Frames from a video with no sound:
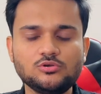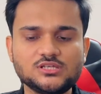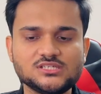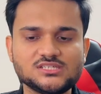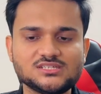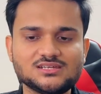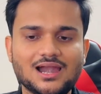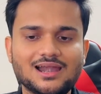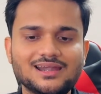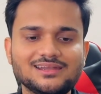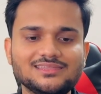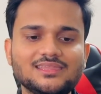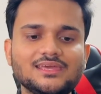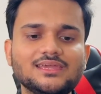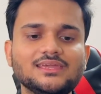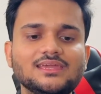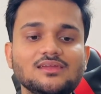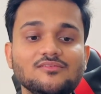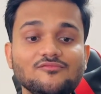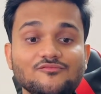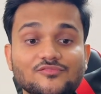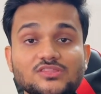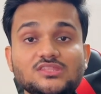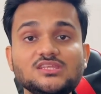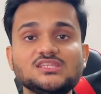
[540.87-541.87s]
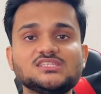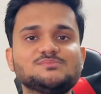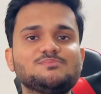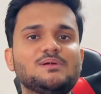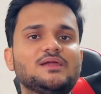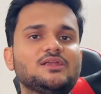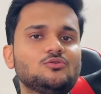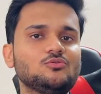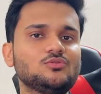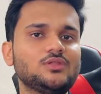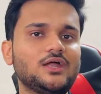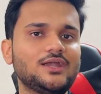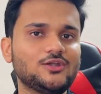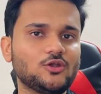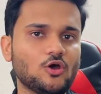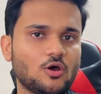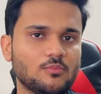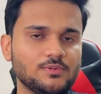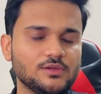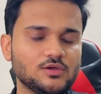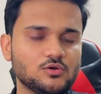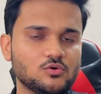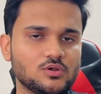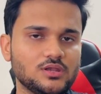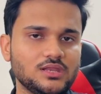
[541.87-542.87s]
start thinking with respect to that
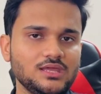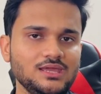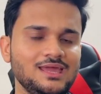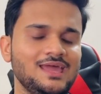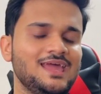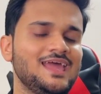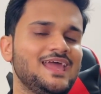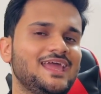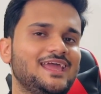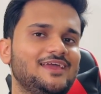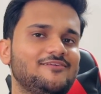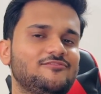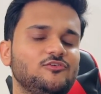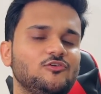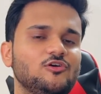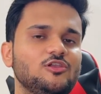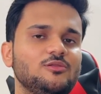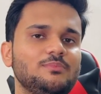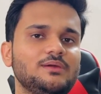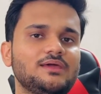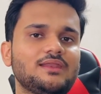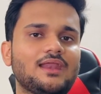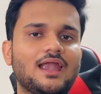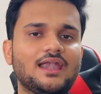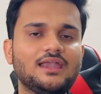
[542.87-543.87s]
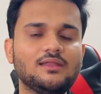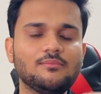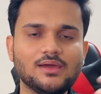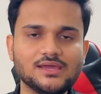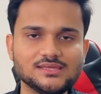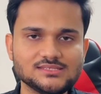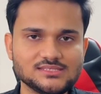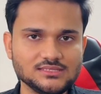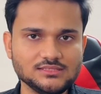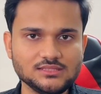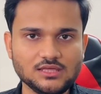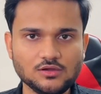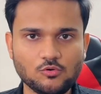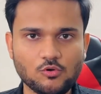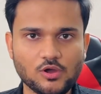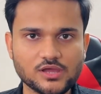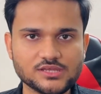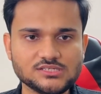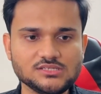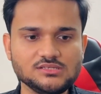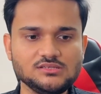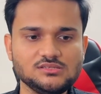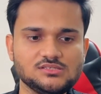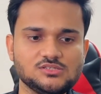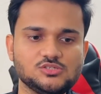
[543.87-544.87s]
topic only. If you will be randomizing the
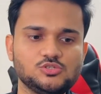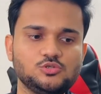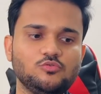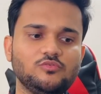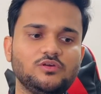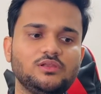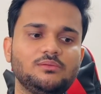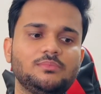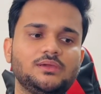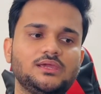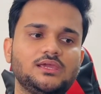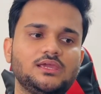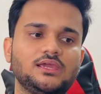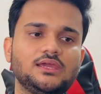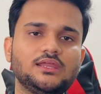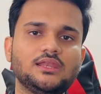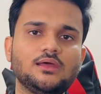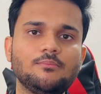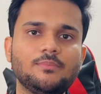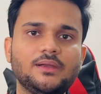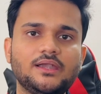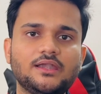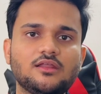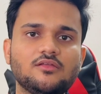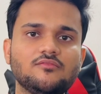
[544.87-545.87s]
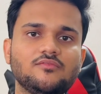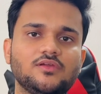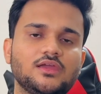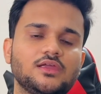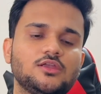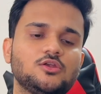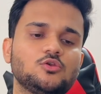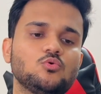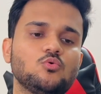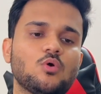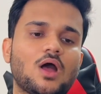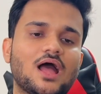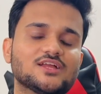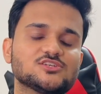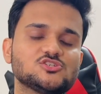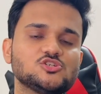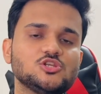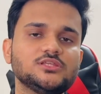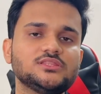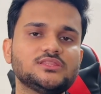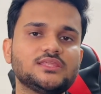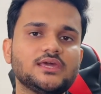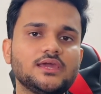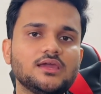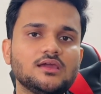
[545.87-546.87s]
questions, you will be in a better way to
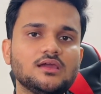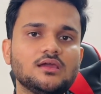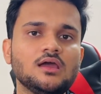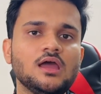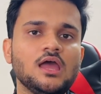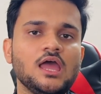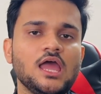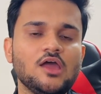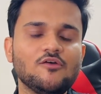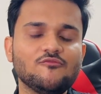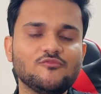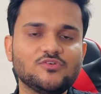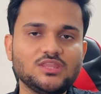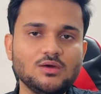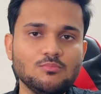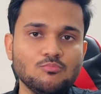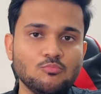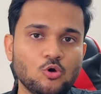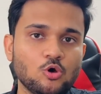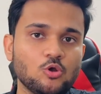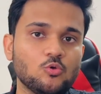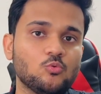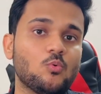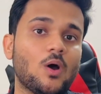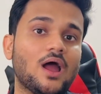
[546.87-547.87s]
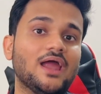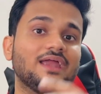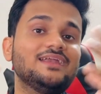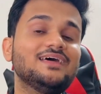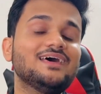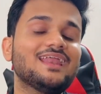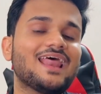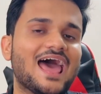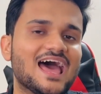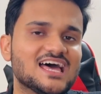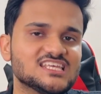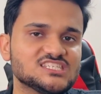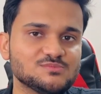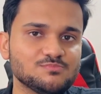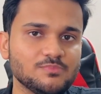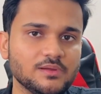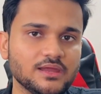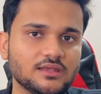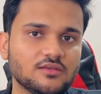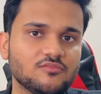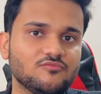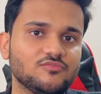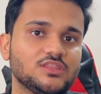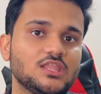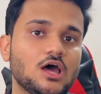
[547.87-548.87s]
actually think with a more wider
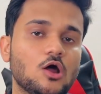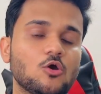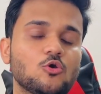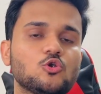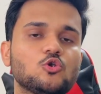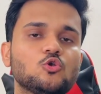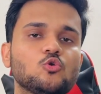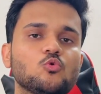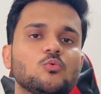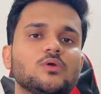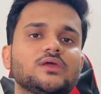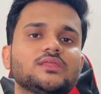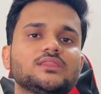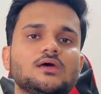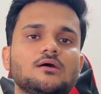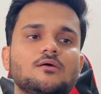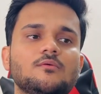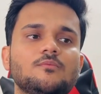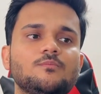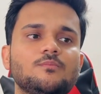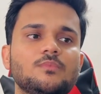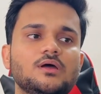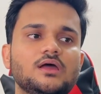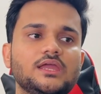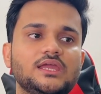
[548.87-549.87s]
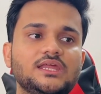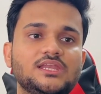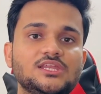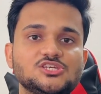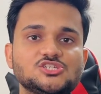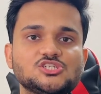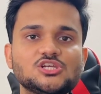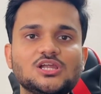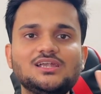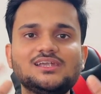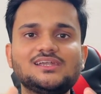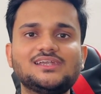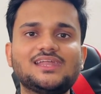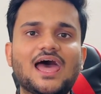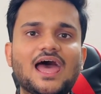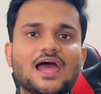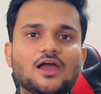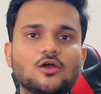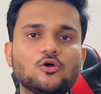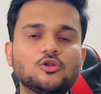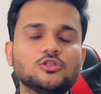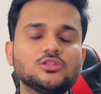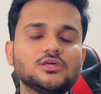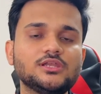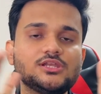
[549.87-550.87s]
aspect without knowing the initial
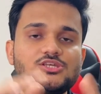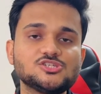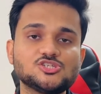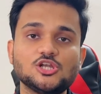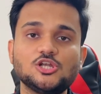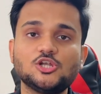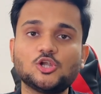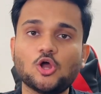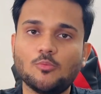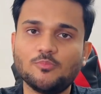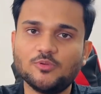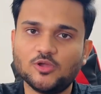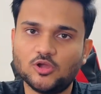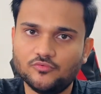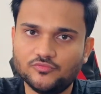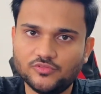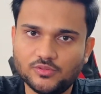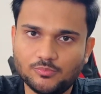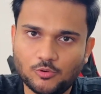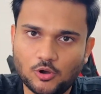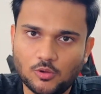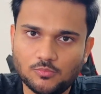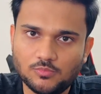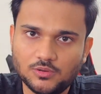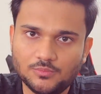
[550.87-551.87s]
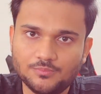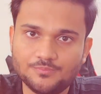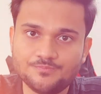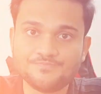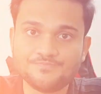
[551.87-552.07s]
tag or the initial topic of the problem.